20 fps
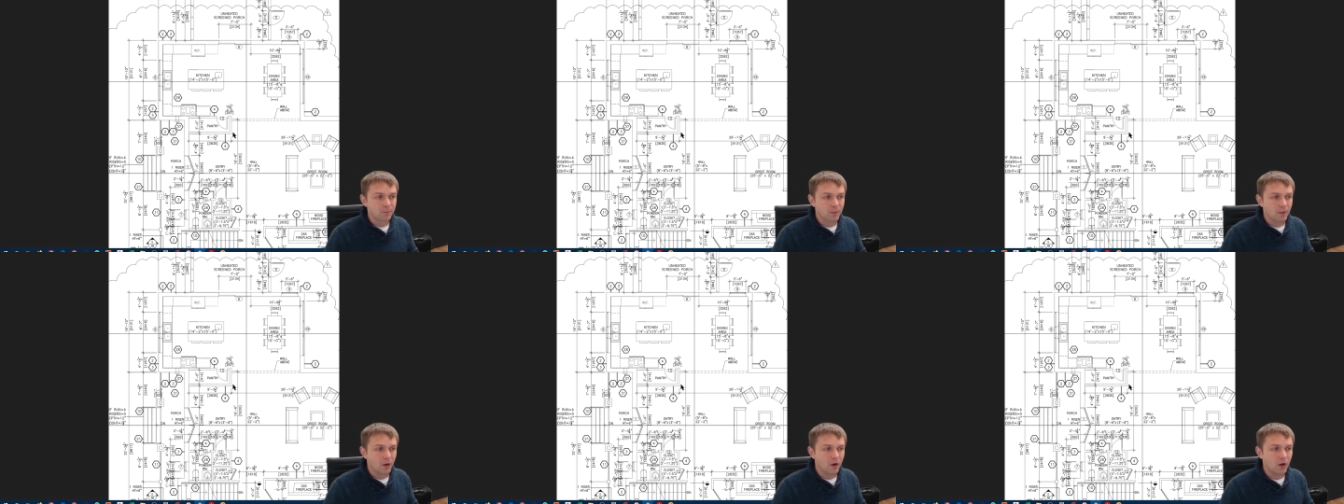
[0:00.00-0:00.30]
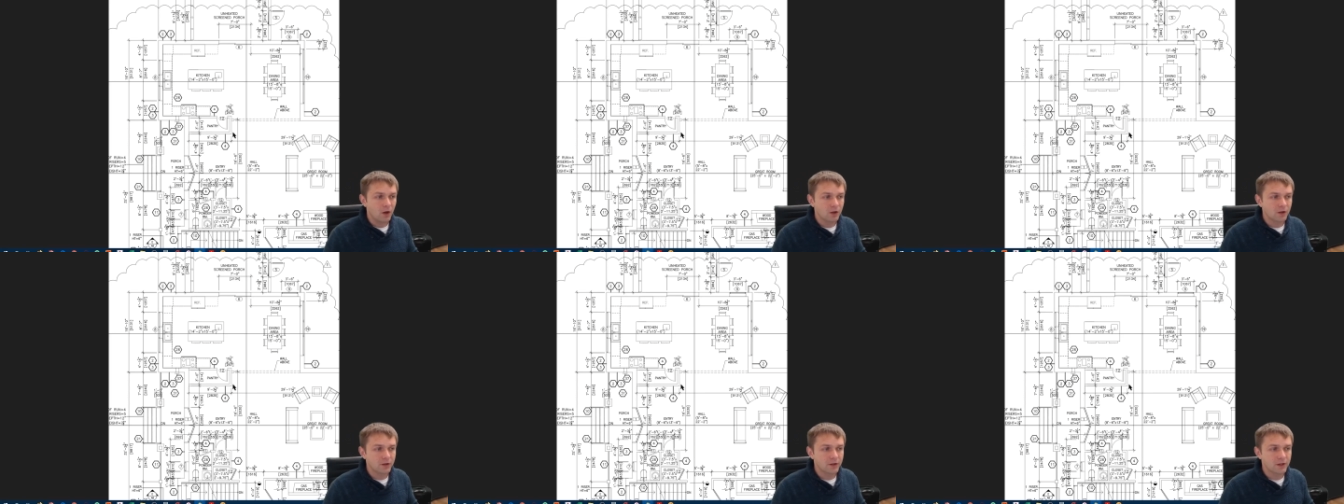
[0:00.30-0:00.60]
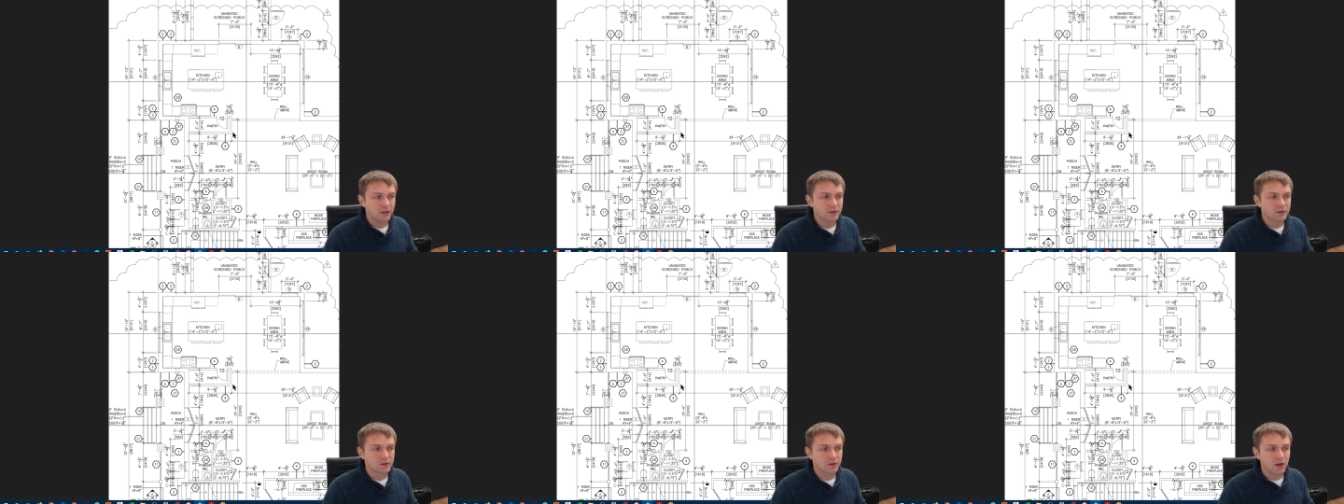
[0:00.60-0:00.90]
all the
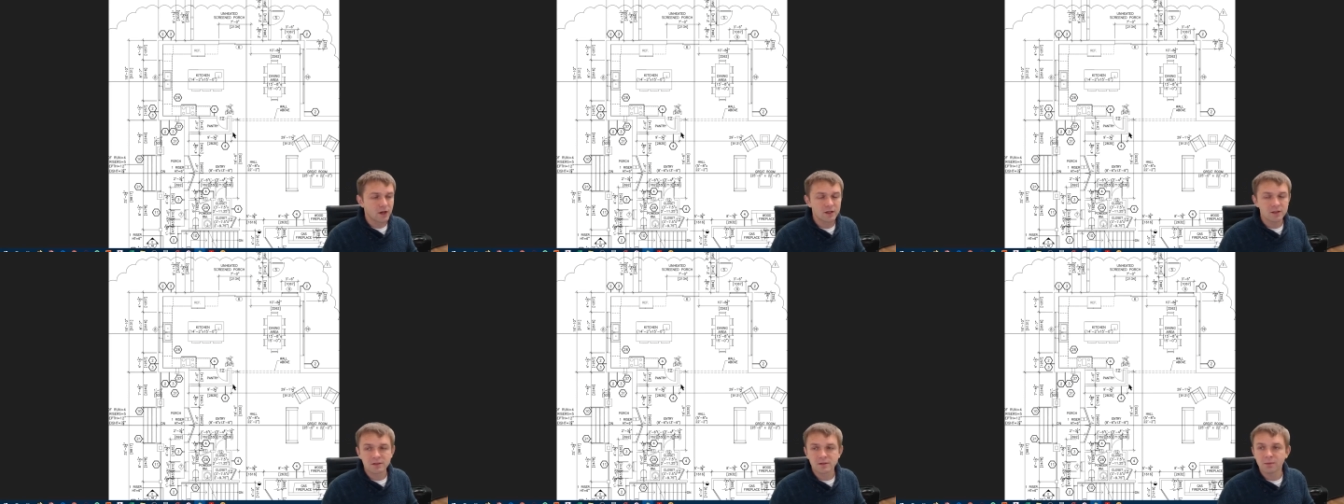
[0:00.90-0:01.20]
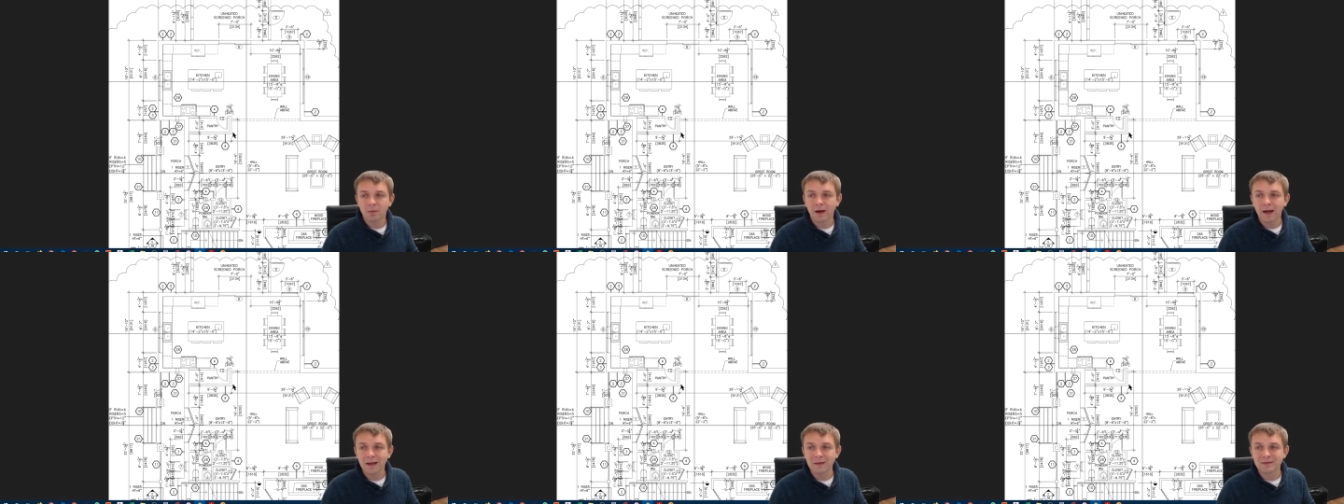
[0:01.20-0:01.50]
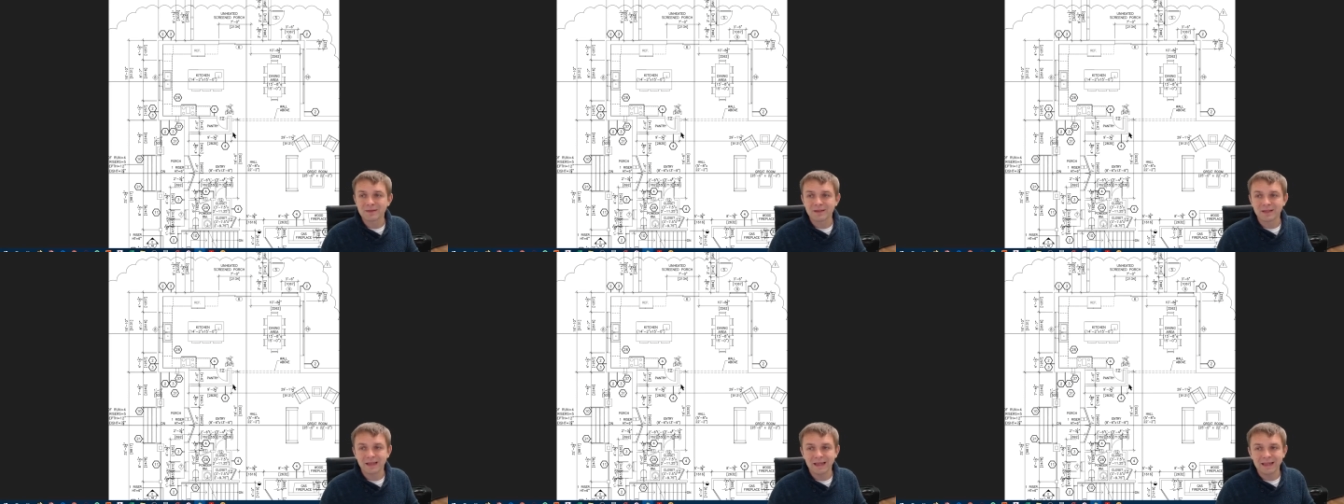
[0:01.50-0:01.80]
exhaust
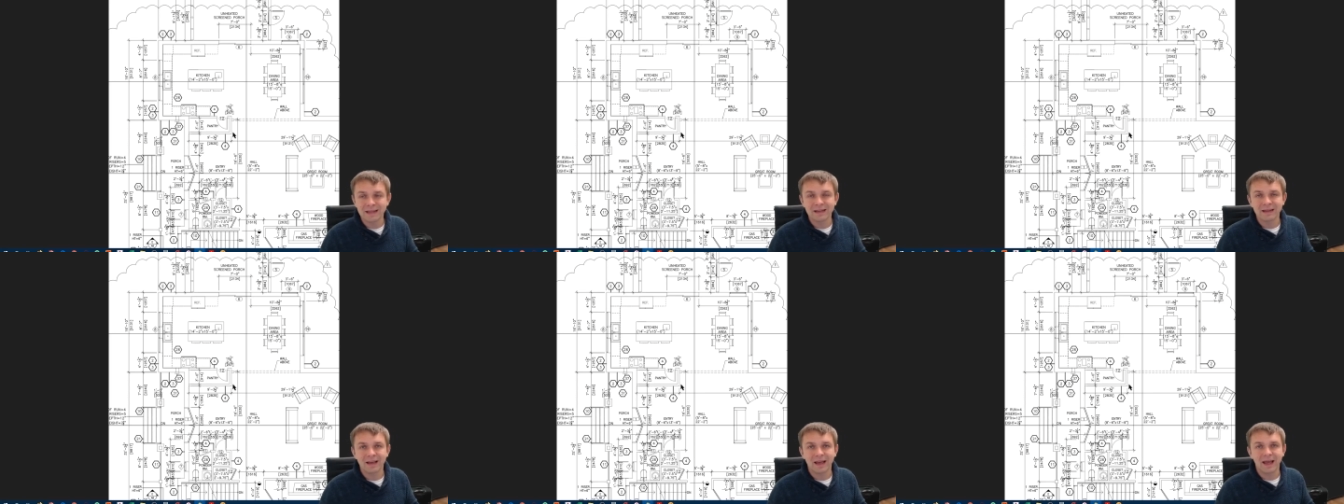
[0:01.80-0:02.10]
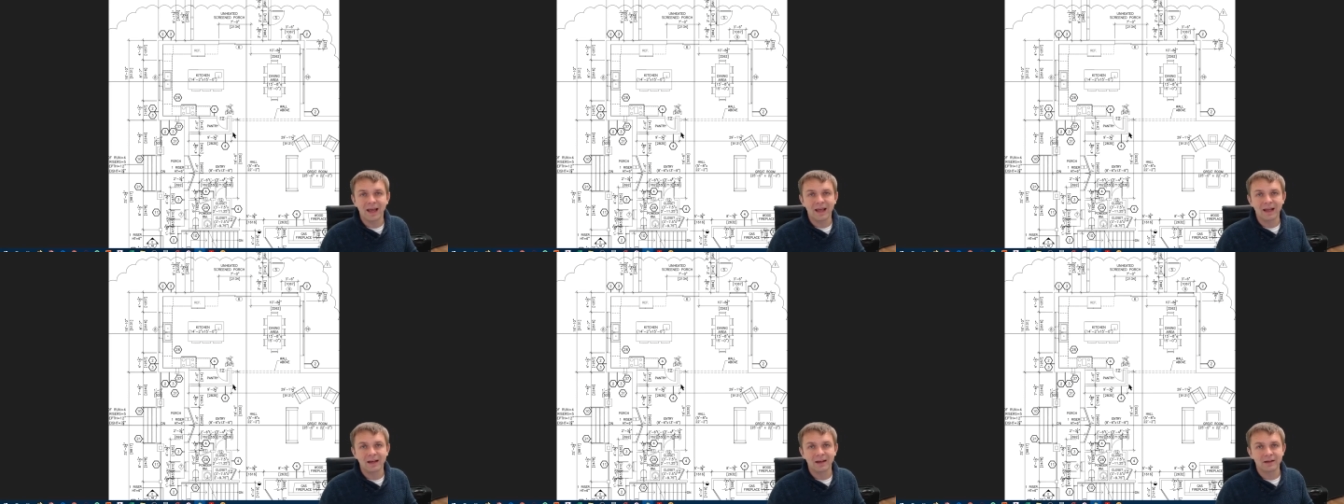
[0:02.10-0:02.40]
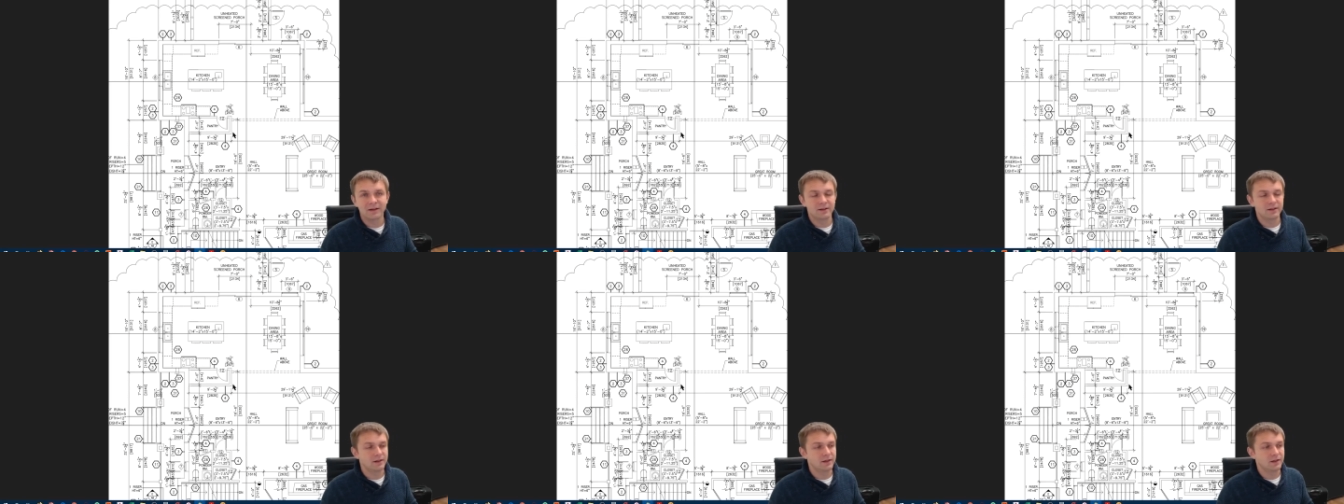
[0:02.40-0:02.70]
pipes in.
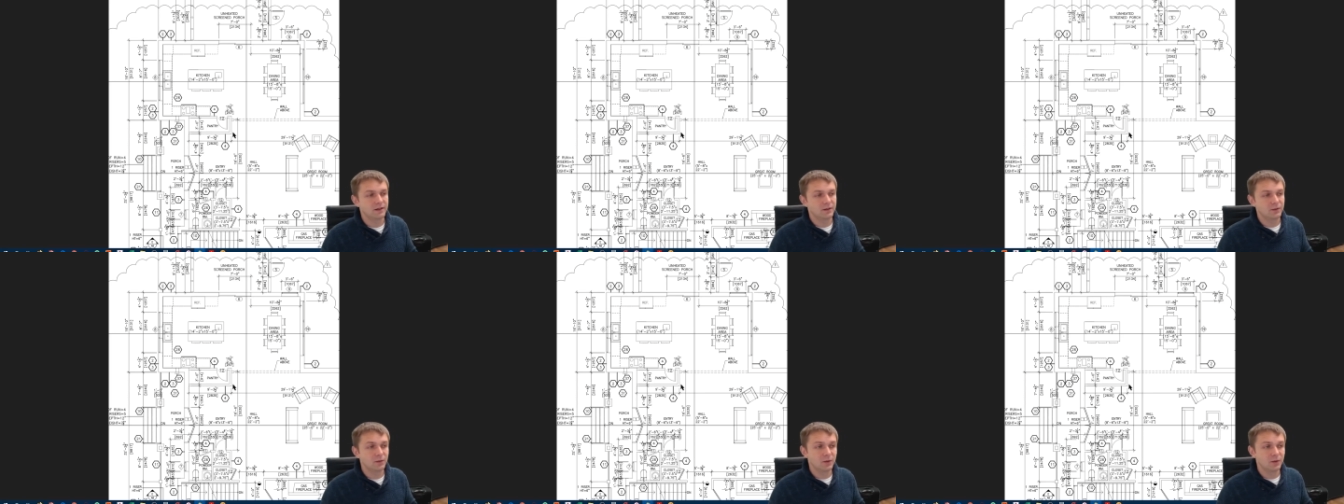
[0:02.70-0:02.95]
And what